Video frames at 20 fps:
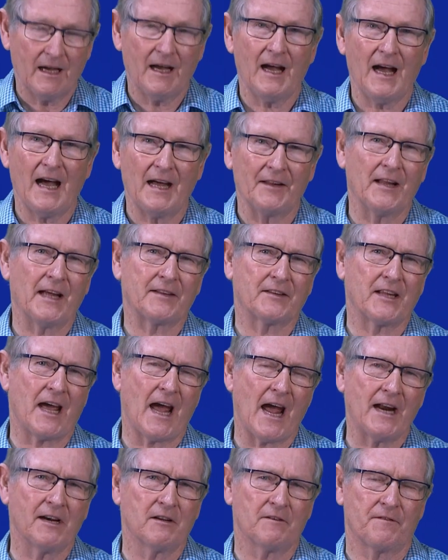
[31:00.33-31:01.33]
and at the
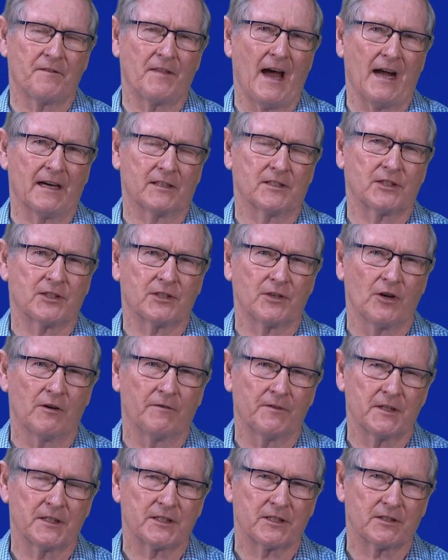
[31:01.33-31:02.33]
end of that
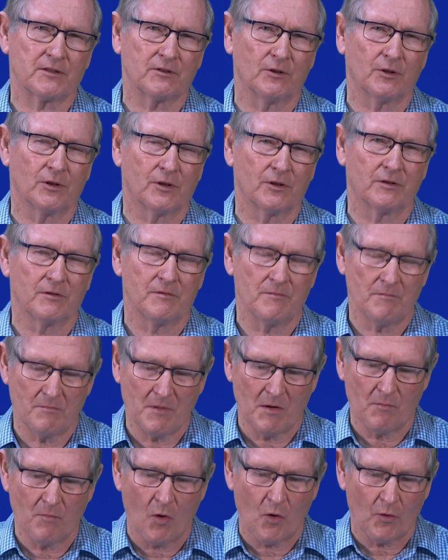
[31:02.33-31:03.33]
service or
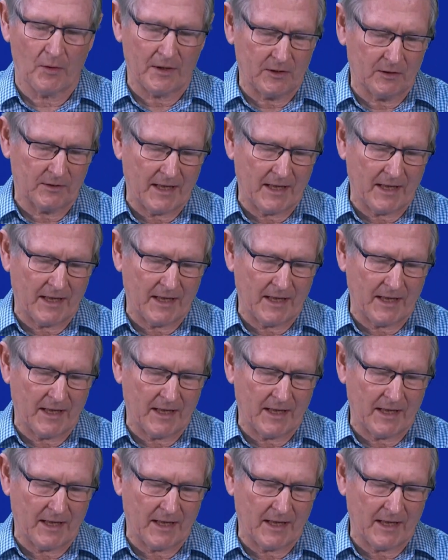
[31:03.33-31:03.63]
memorial,